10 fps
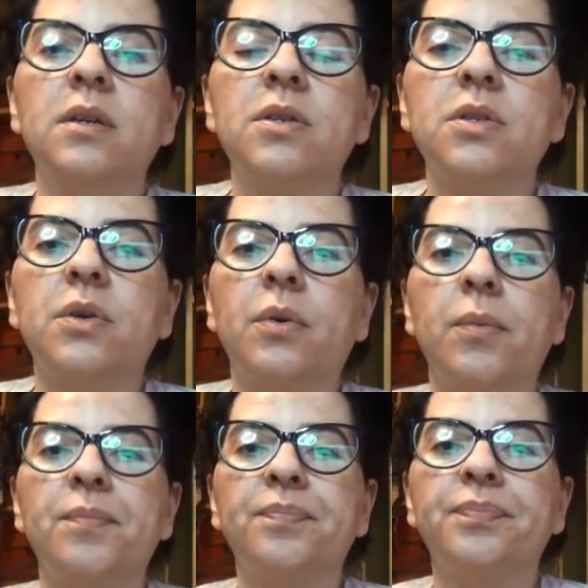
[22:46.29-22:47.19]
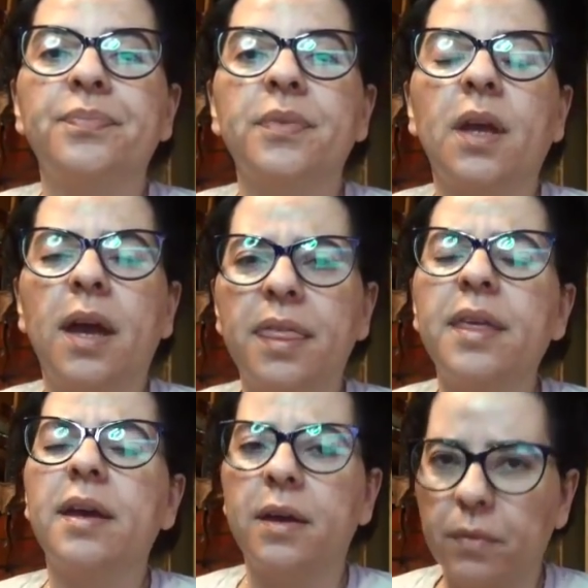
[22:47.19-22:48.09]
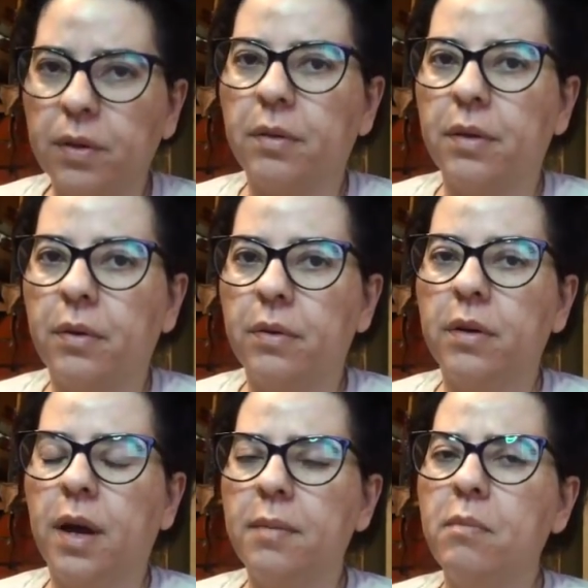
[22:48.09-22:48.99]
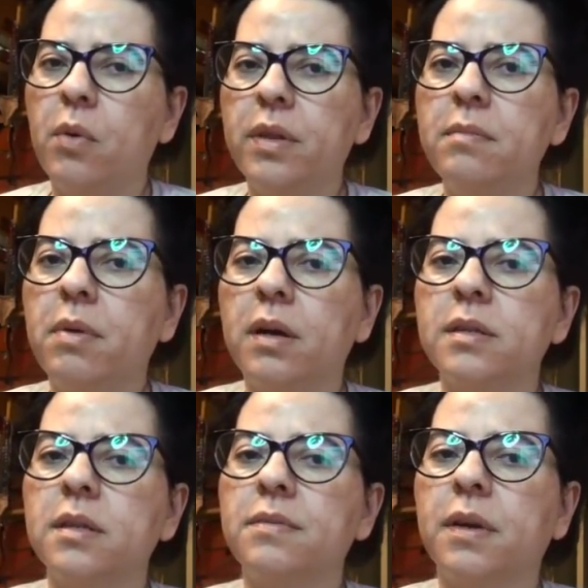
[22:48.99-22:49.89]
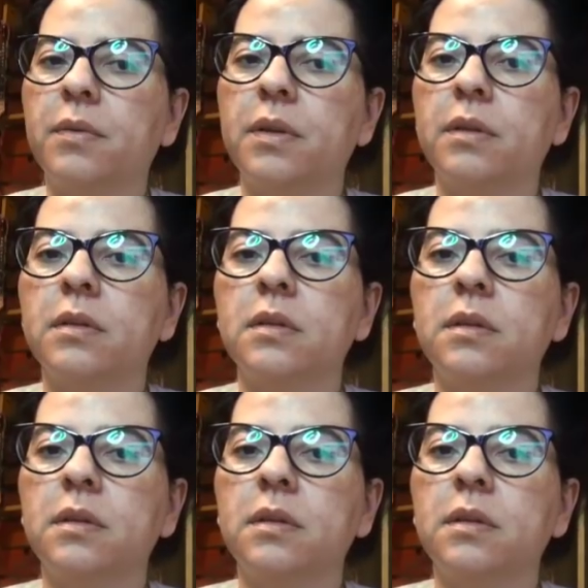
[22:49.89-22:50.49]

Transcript: So, I think I will, though. I'm more than positive I will.